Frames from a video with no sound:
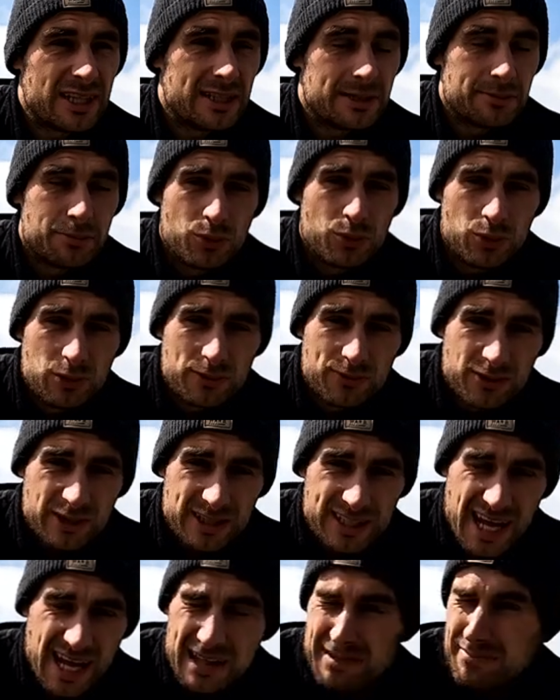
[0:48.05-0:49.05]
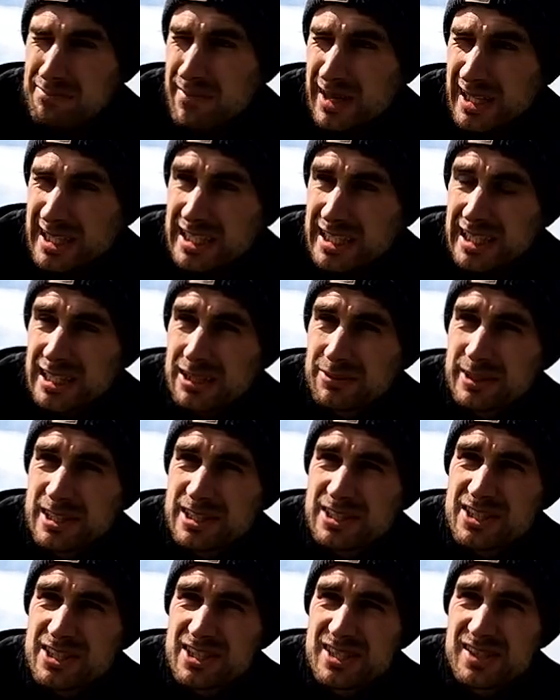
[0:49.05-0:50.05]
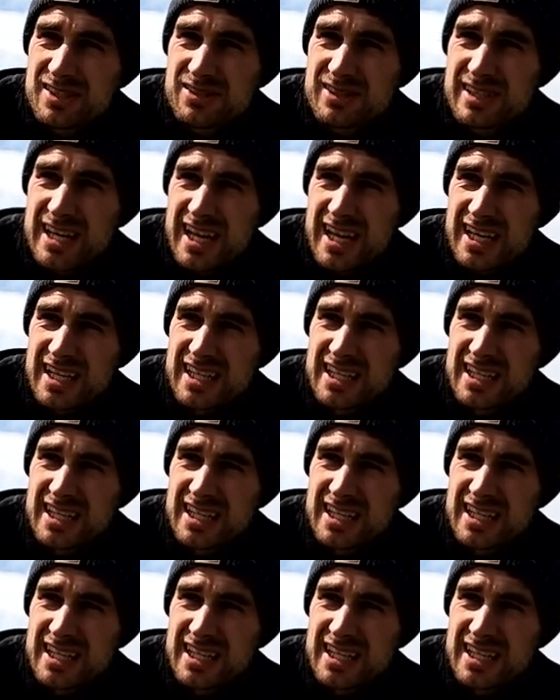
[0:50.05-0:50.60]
in the mood for that many kilometers today.